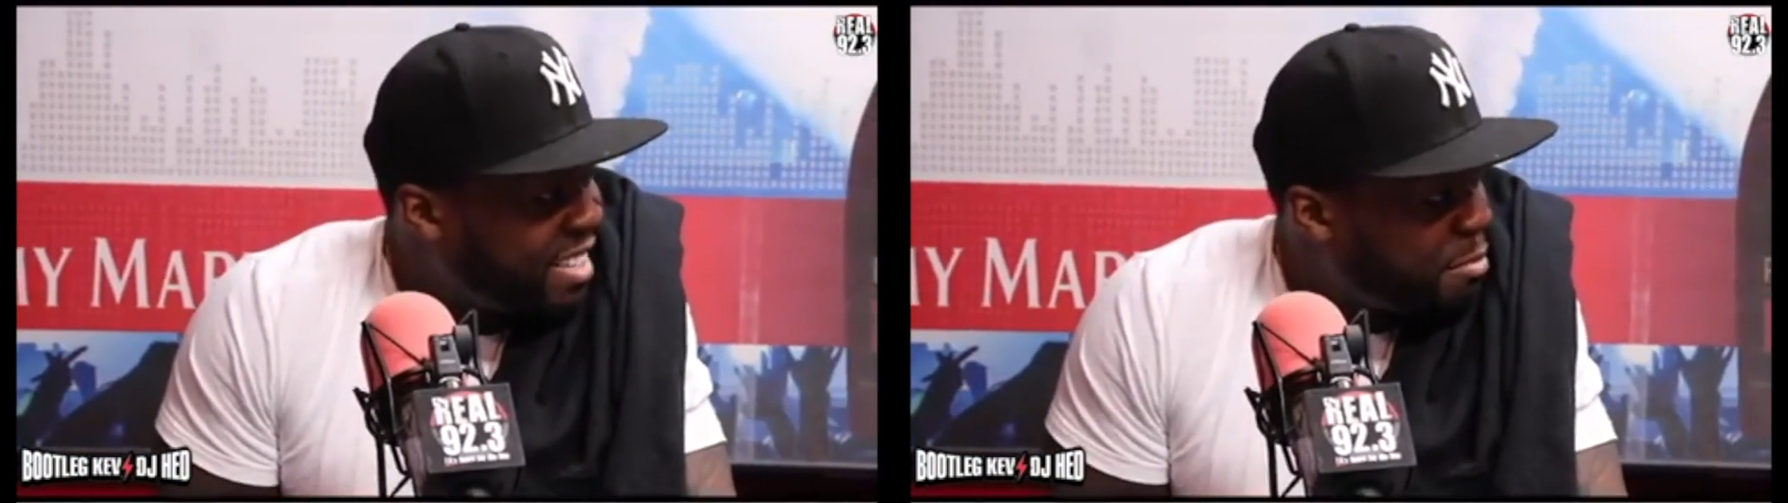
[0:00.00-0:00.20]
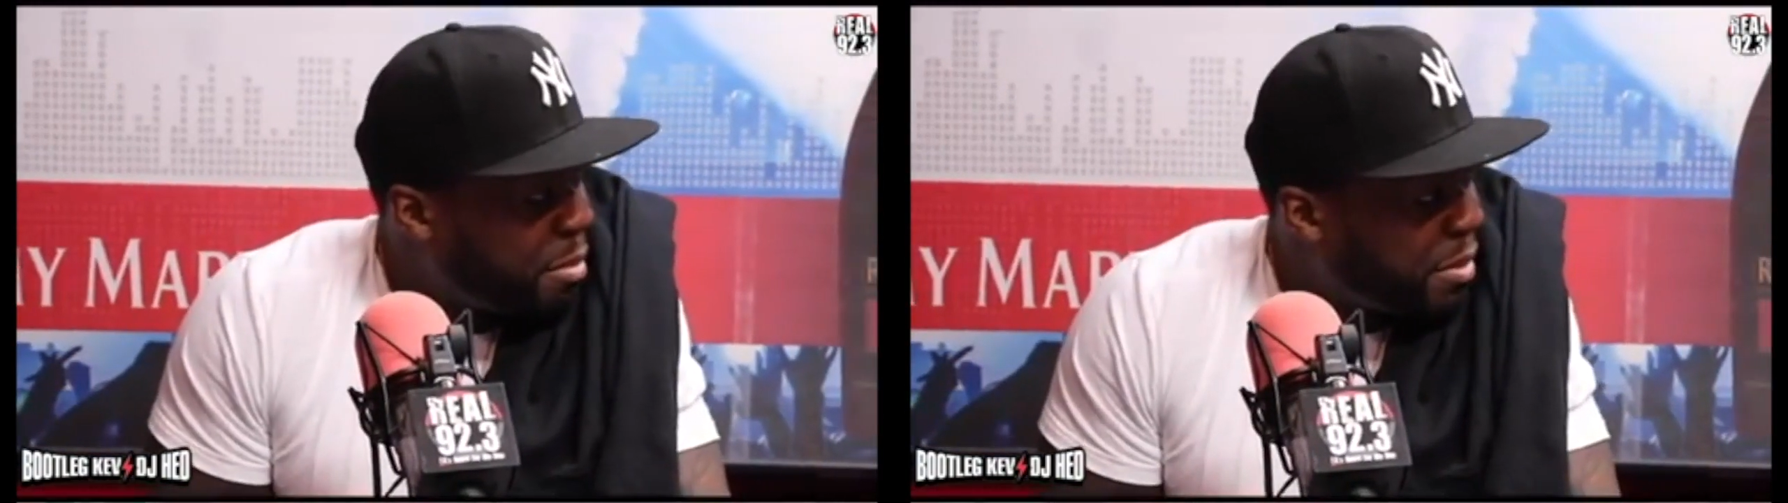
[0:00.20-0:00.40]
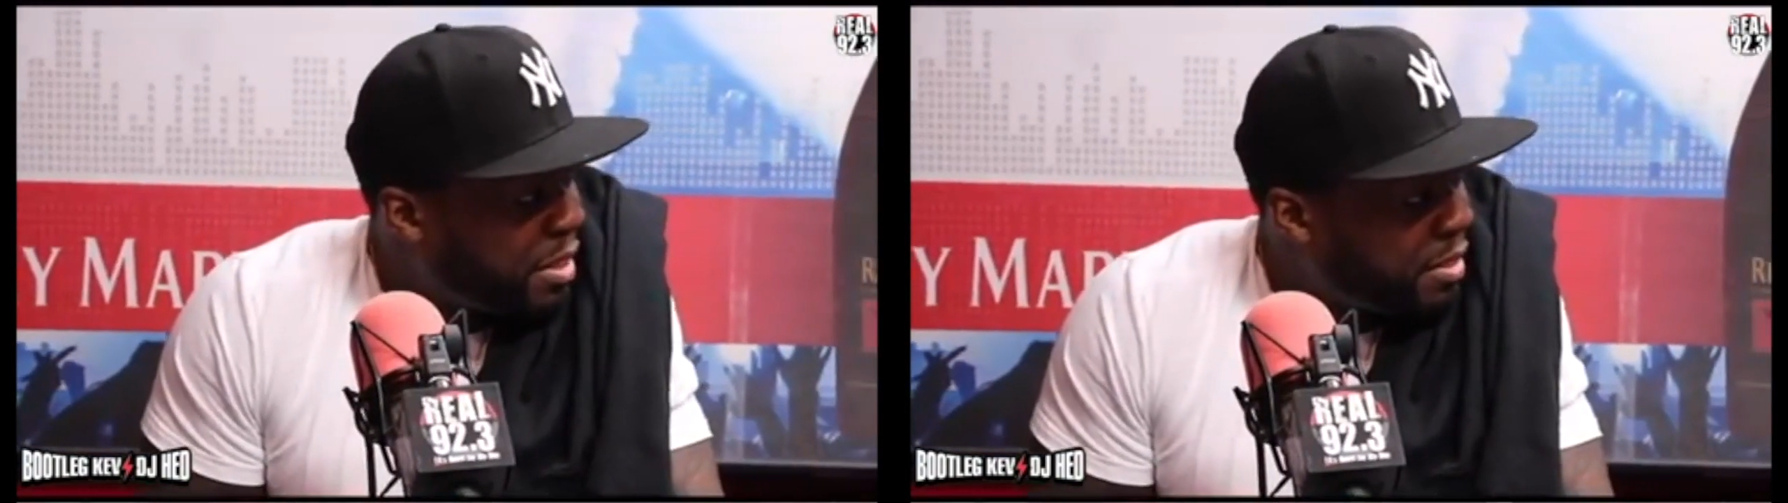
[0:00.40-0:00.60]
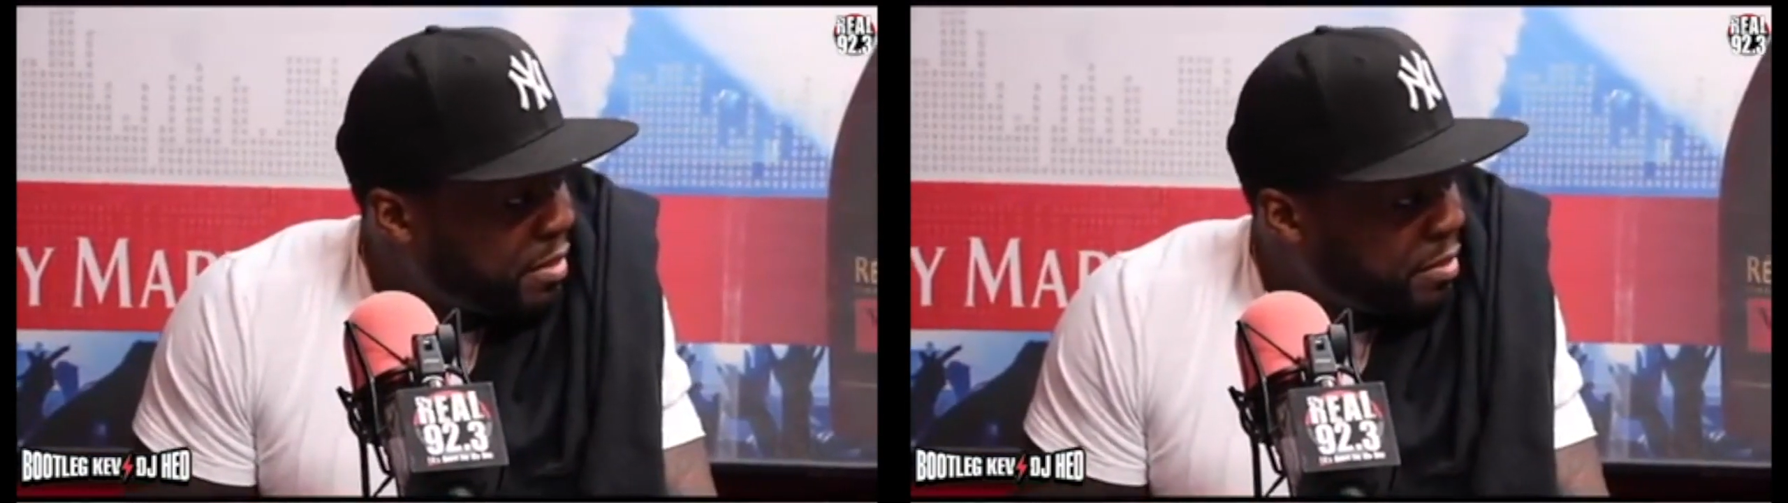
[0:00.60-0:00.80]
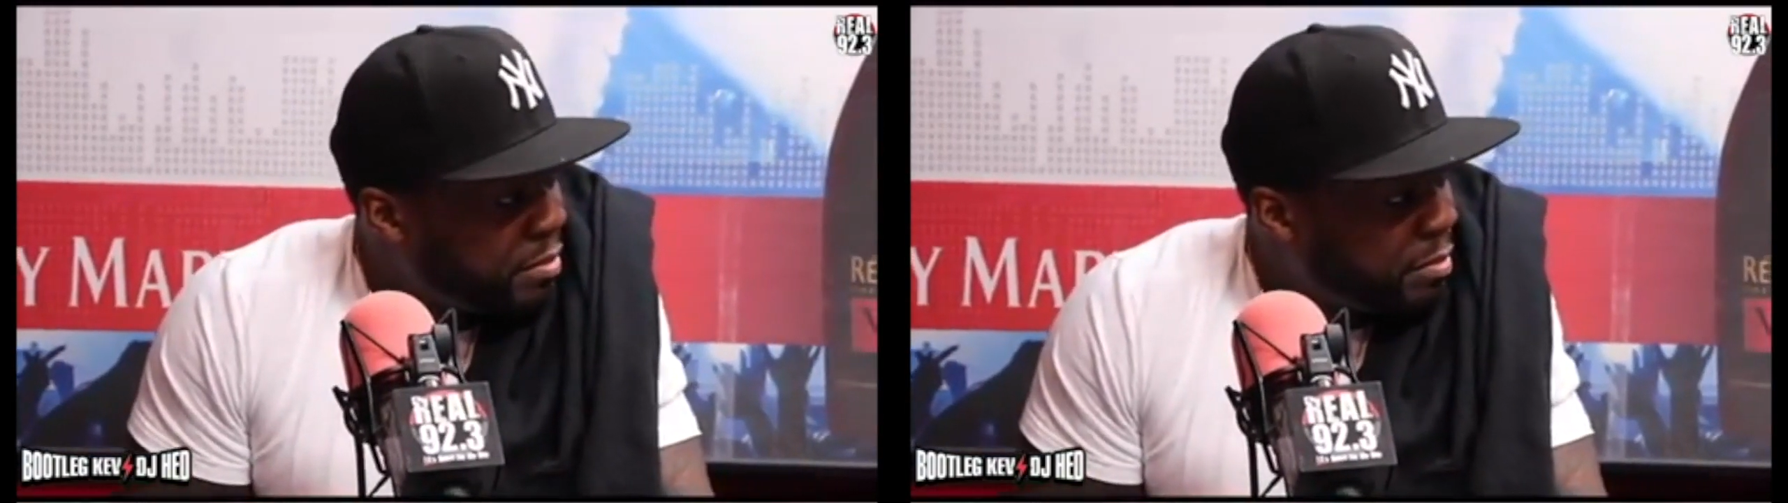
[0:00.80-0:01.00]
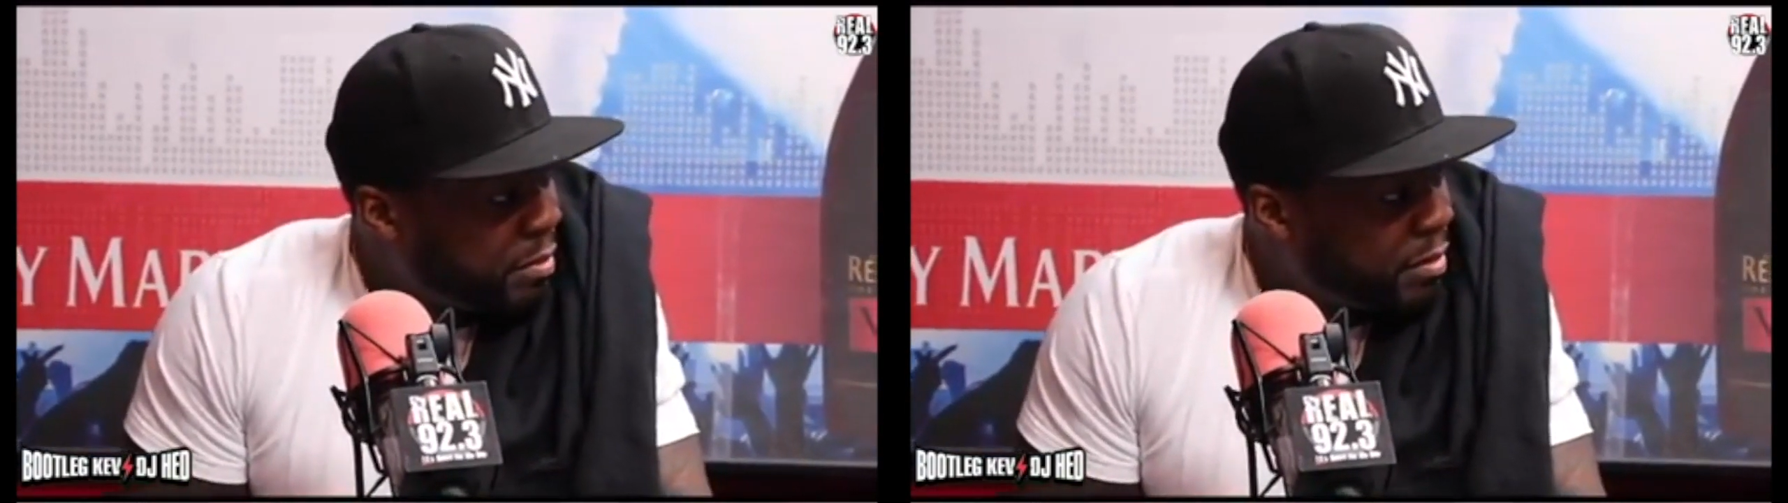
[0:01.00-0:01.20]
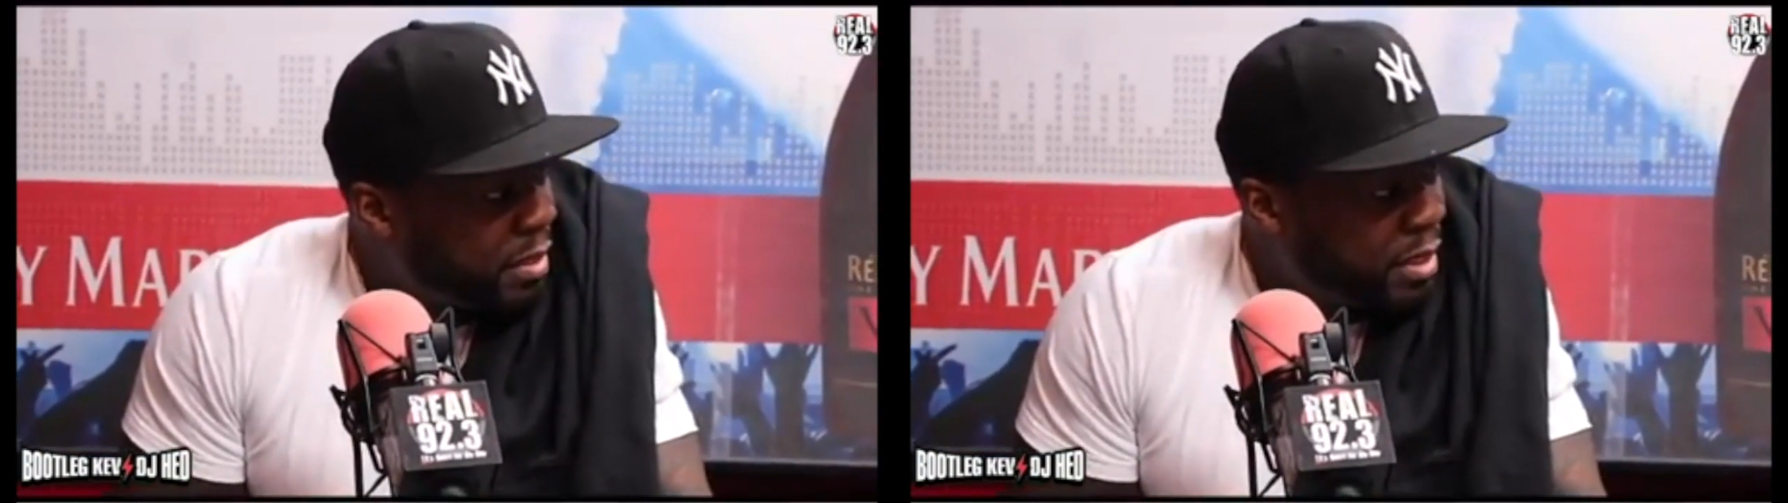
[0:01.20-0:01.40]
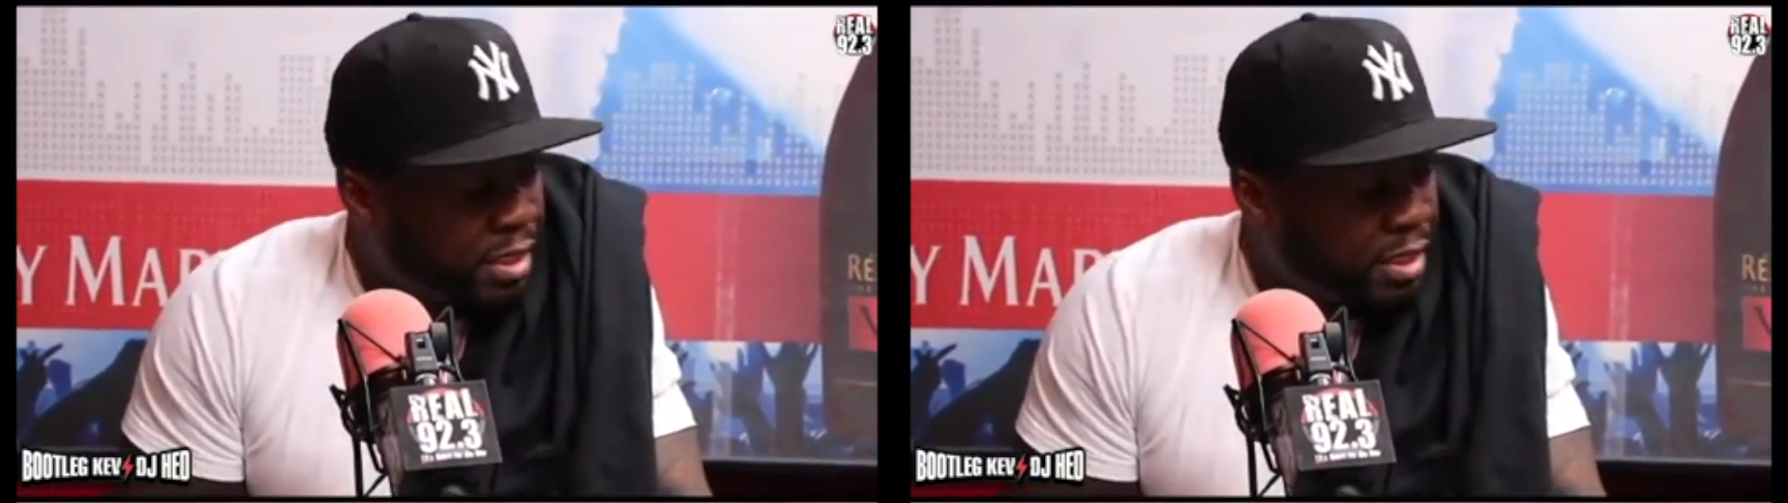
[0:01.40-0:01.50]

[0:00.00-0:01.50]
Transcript: I see. I see where you're going.